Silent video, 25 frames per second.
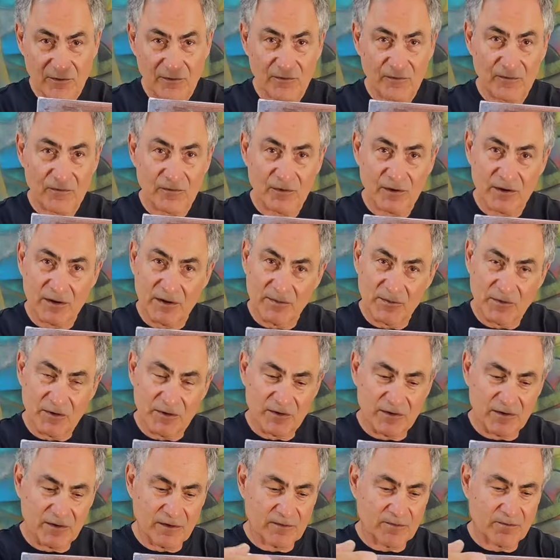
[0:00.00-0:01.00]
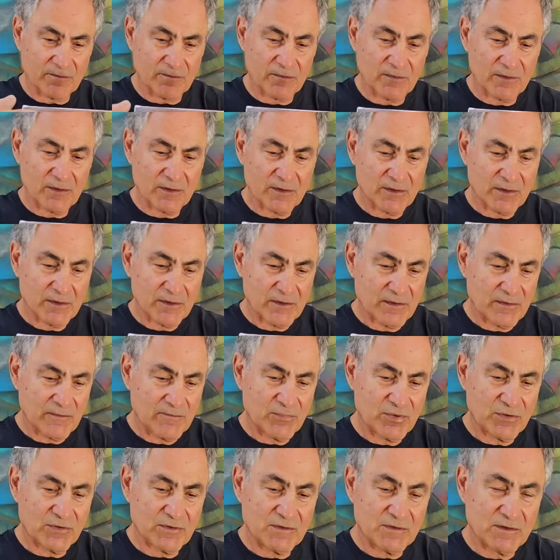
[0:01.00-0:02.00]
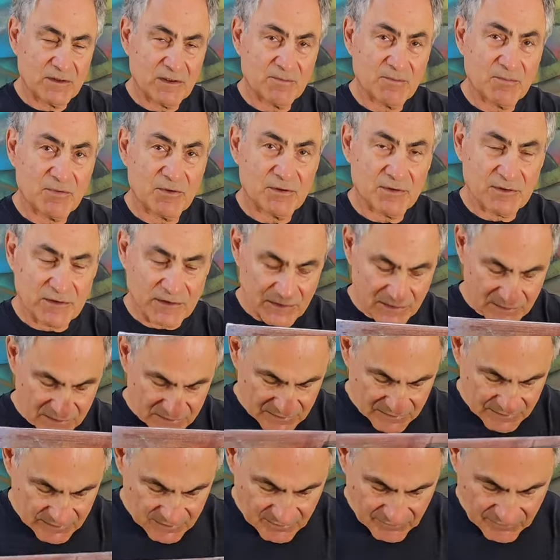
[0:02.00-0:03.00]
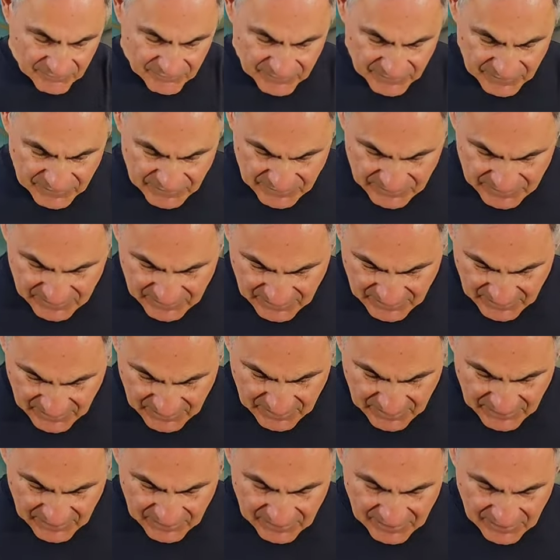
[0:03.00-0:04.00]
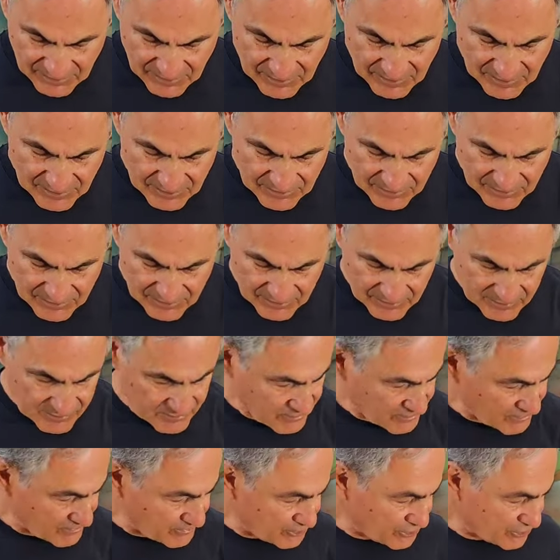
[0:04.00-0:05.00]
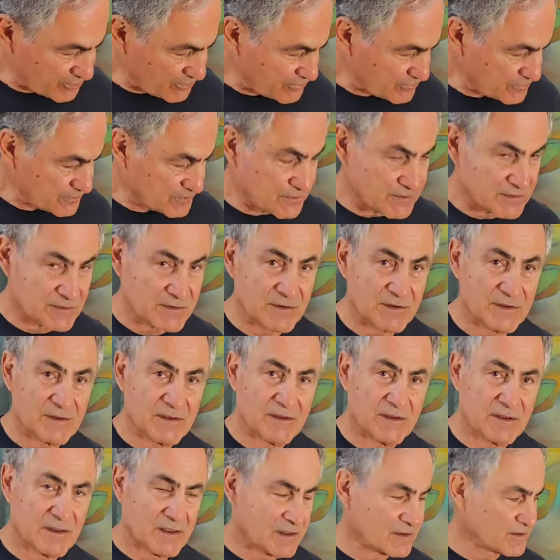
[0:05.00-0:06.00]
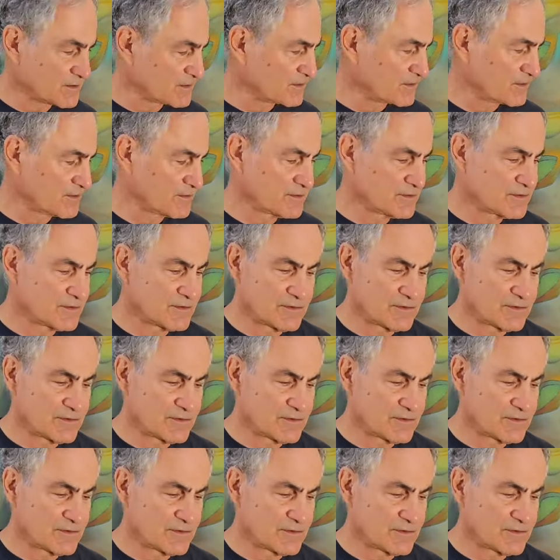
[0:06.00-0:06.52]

what I'm gonna build up on this surface. The other approach uh, I showed